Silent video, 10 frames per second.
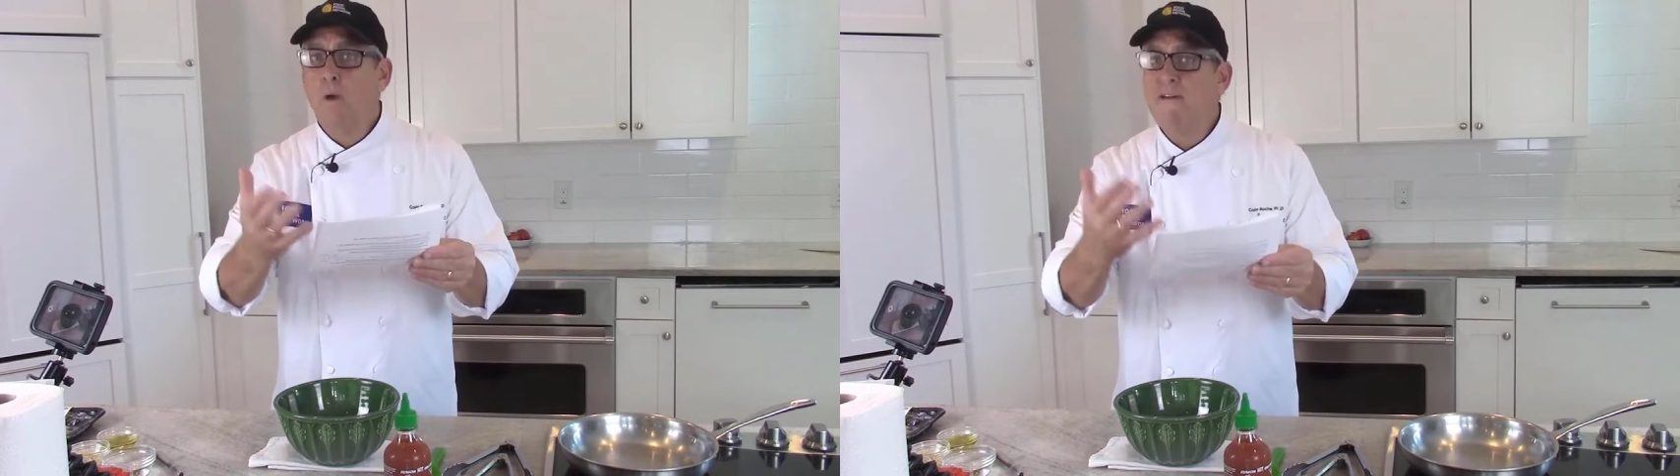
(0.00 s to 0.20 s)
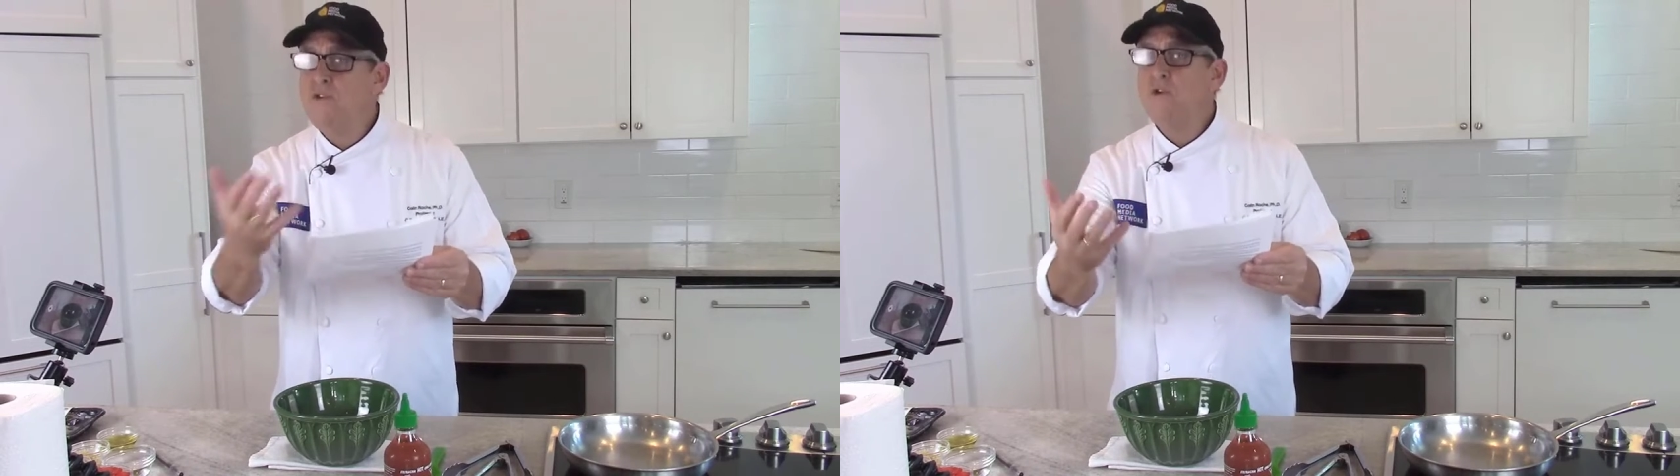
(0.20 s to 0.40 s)

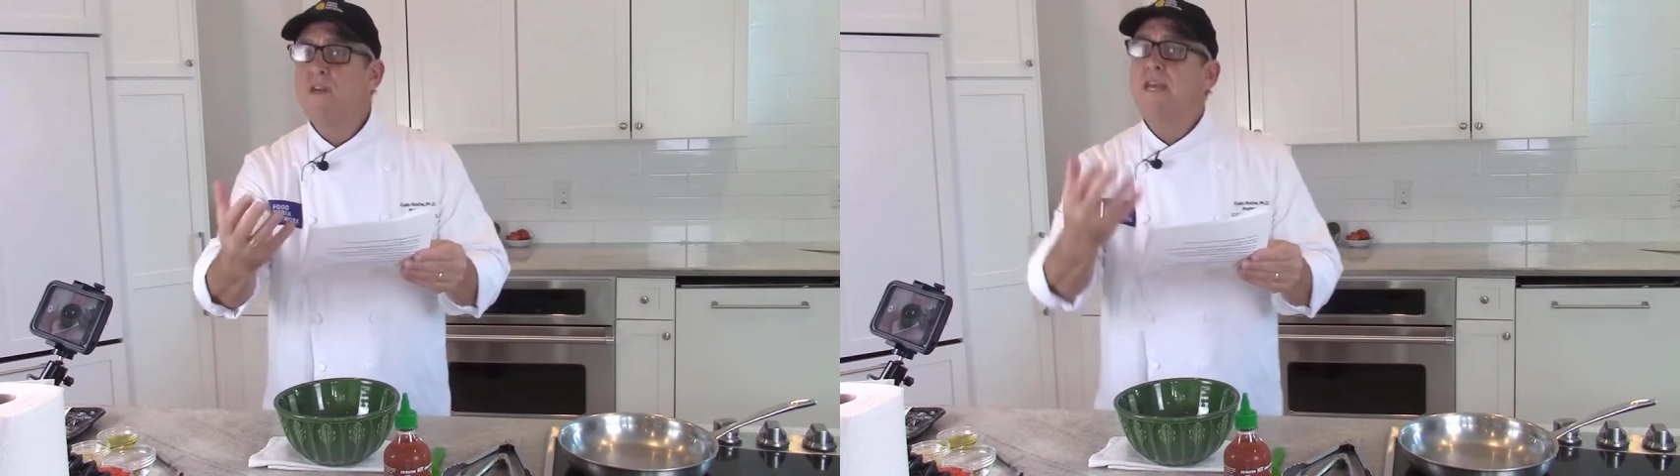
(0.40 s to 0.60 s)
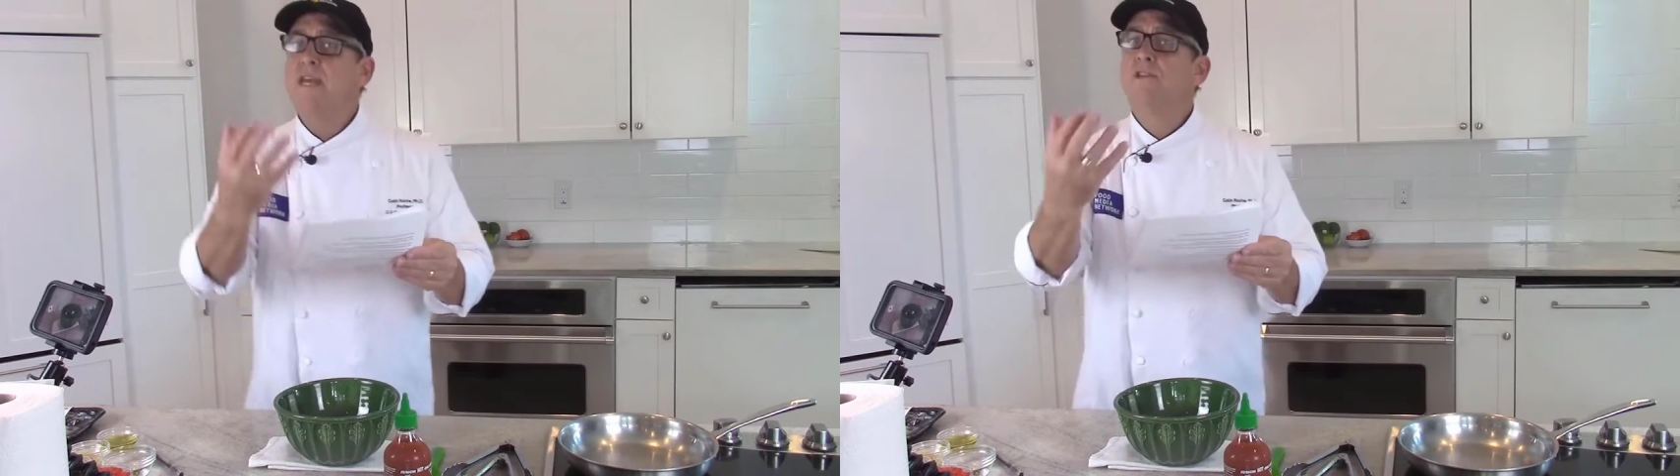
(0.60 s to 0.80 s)
whatever you
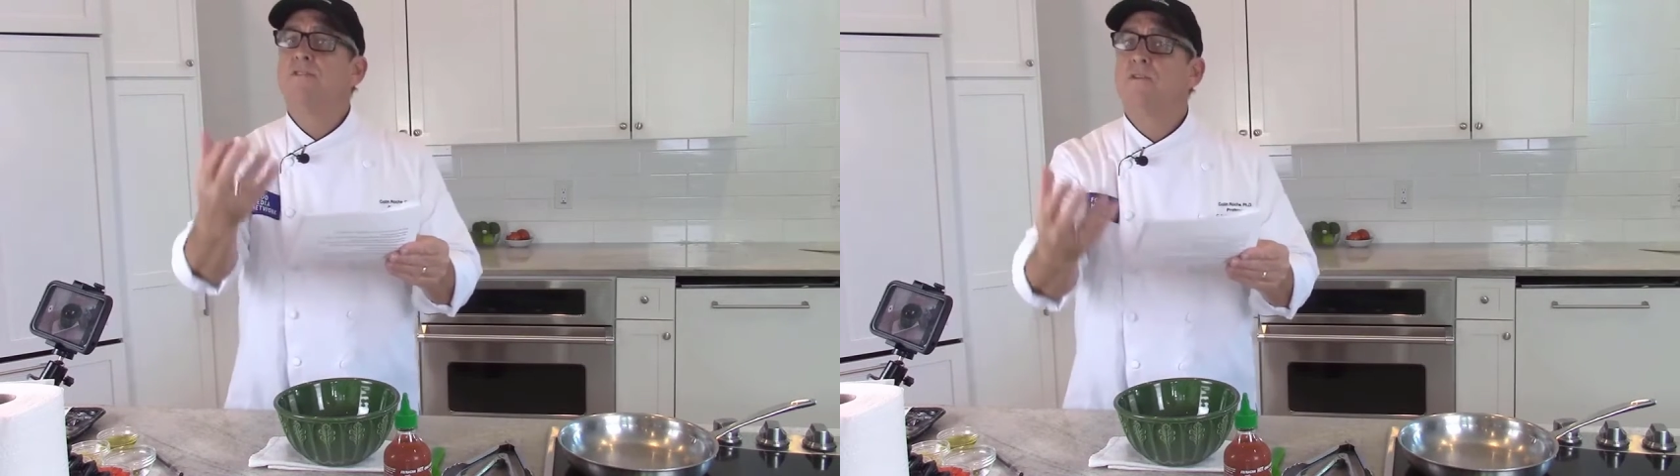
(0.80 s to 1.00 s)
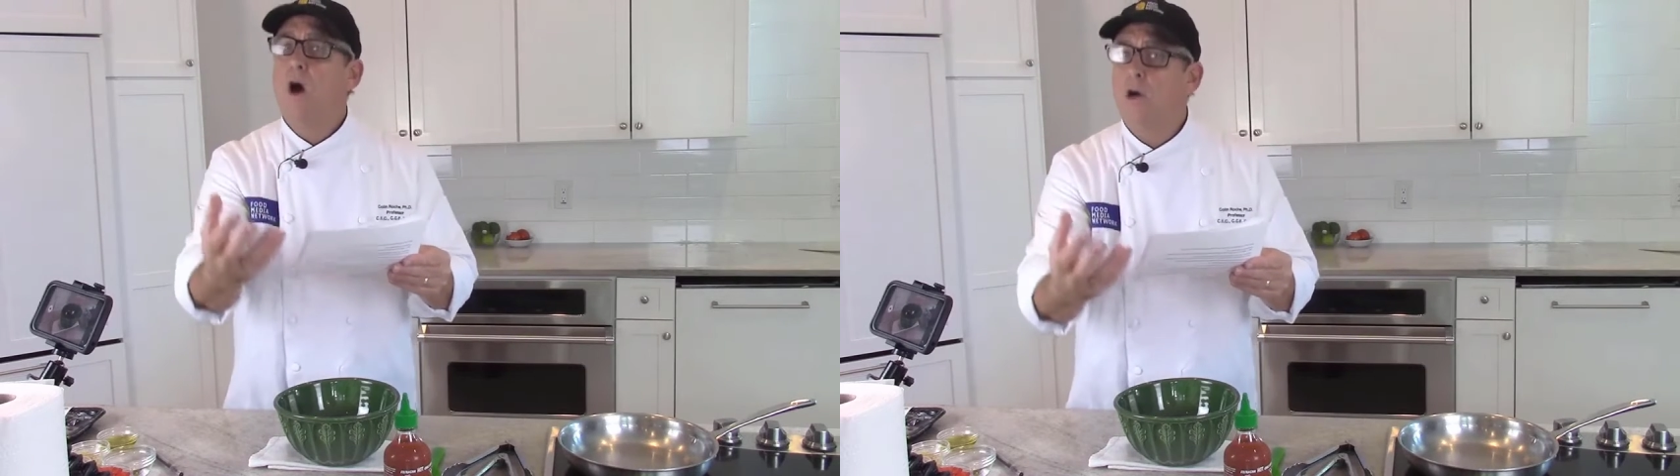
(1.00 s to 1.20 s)
need
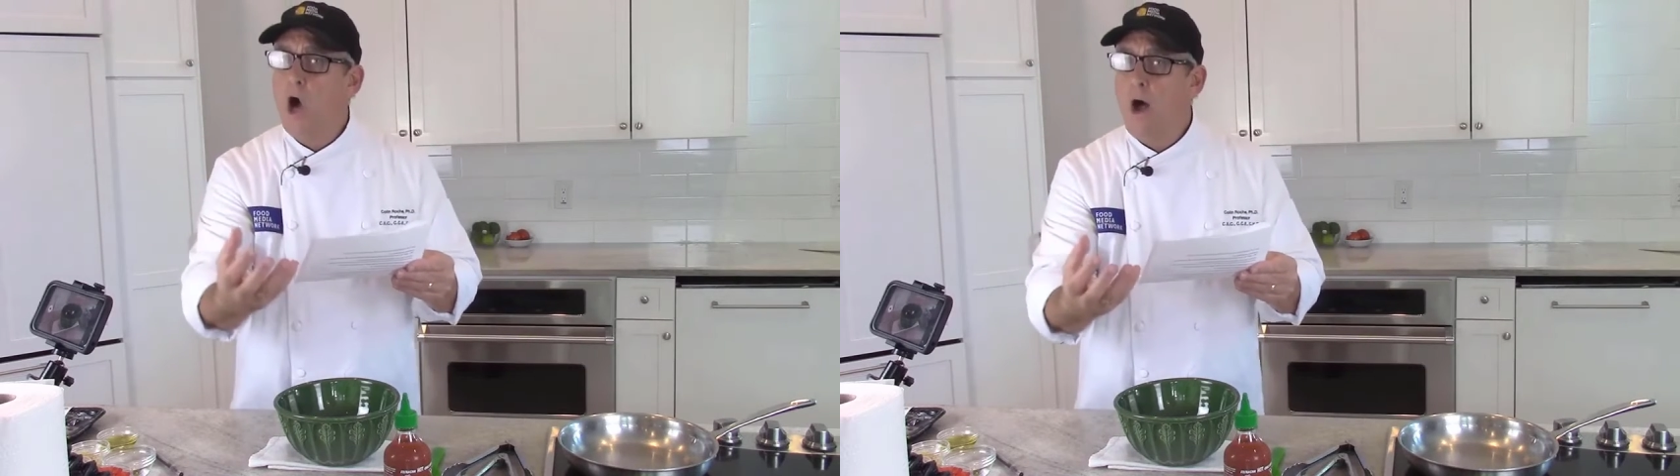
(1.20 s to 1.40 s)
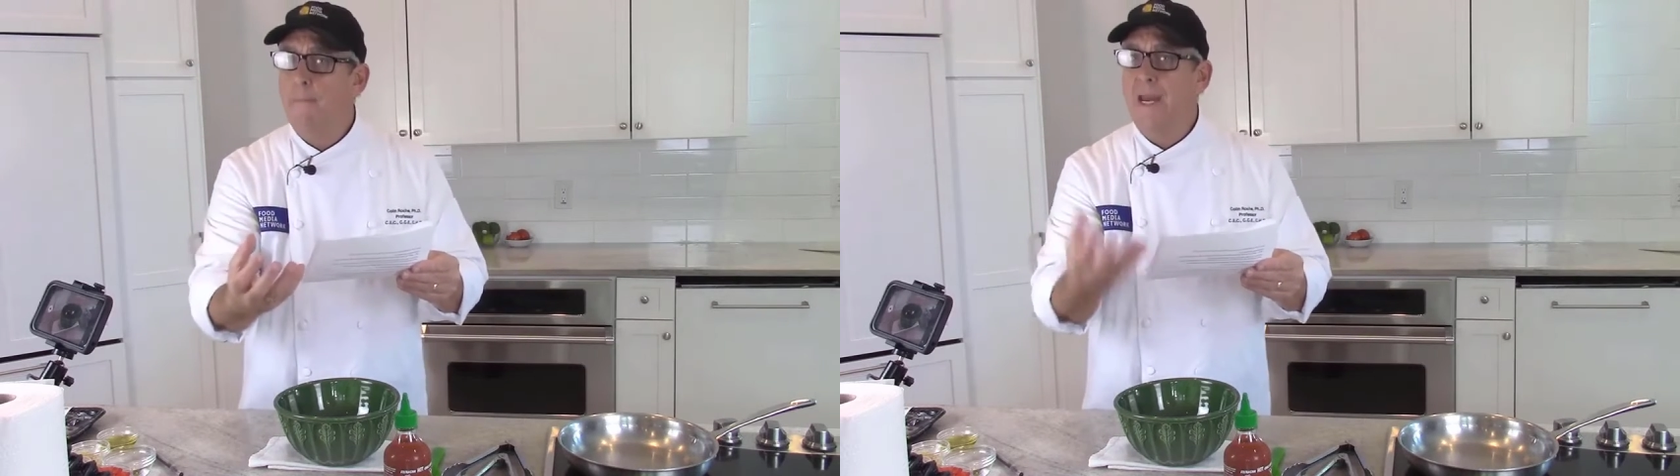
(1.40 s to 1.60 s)
to
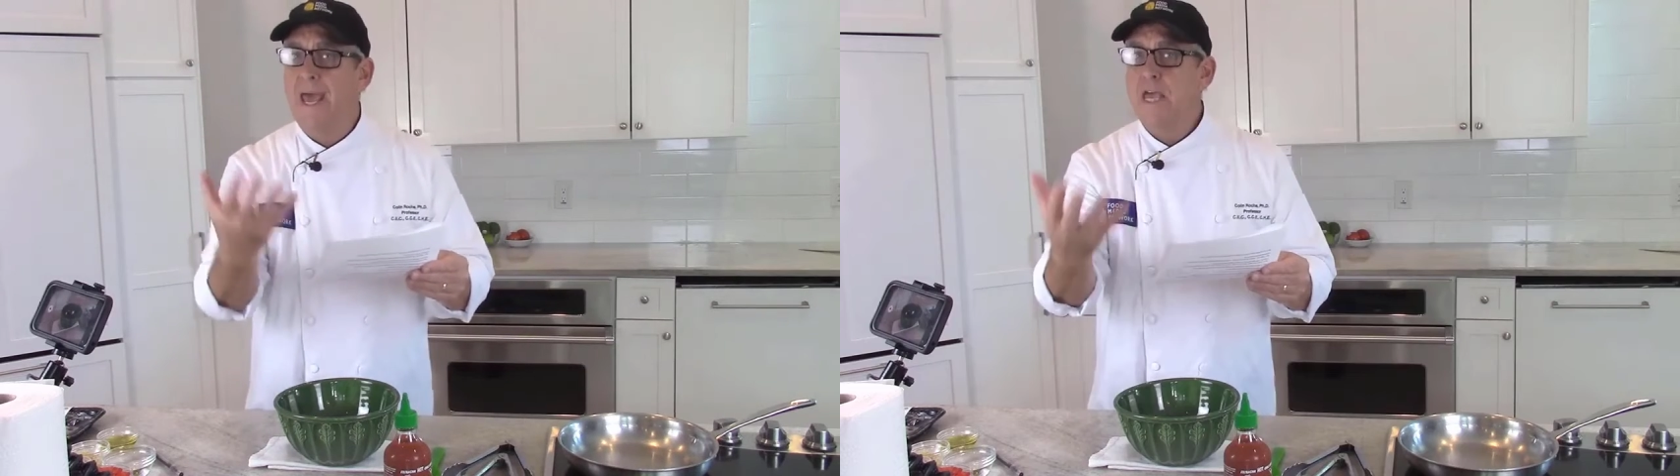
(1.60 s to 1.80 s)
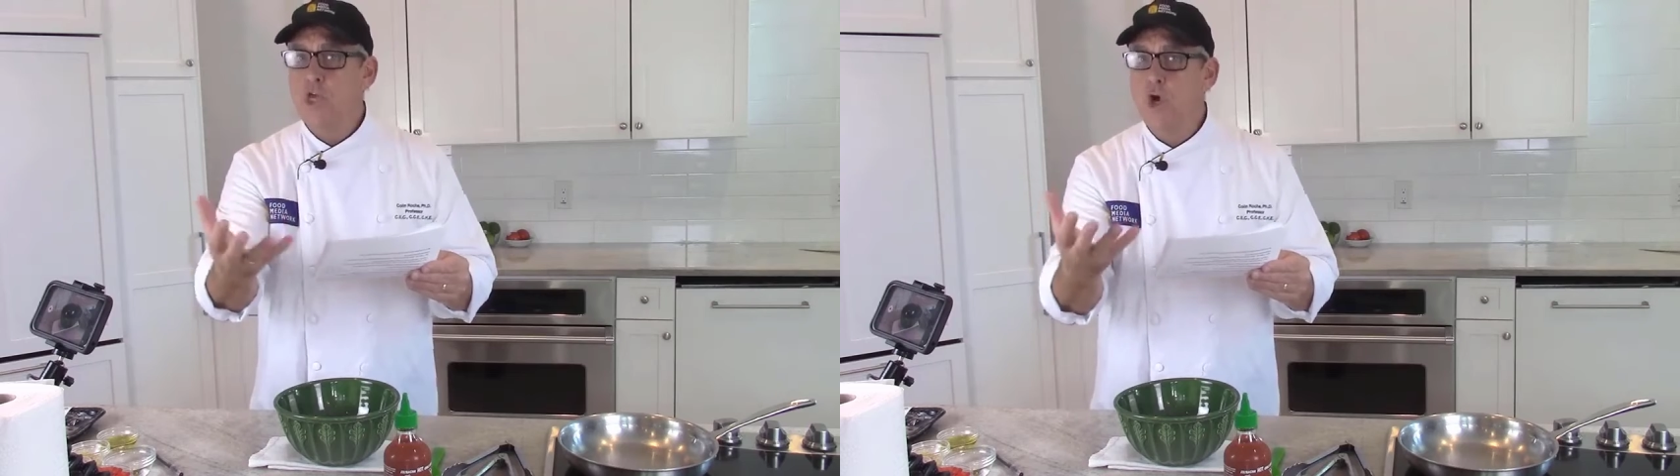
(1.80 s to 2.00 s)
accommodate